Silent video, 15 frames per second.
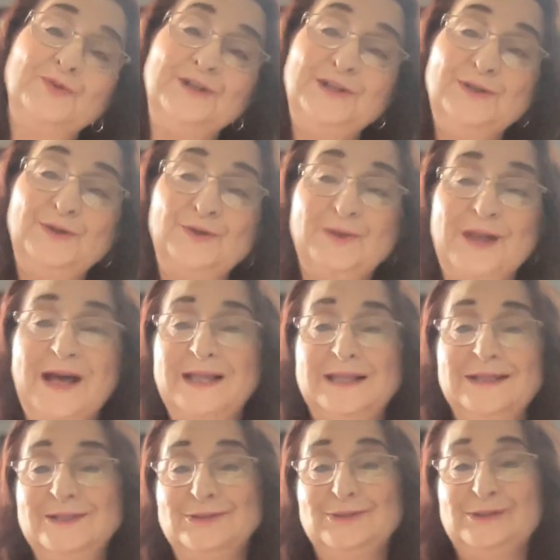you, that
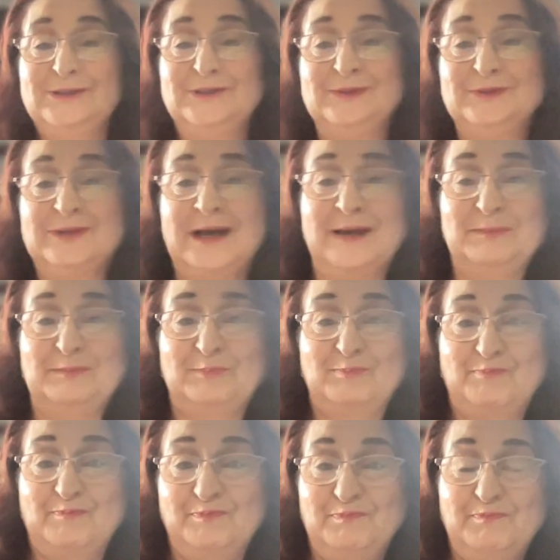little you, that
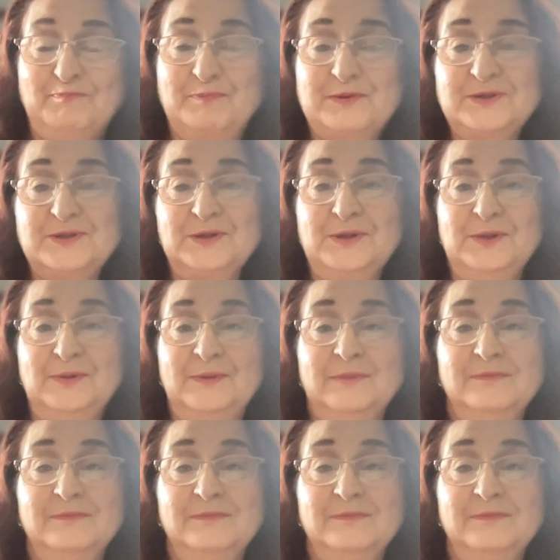person who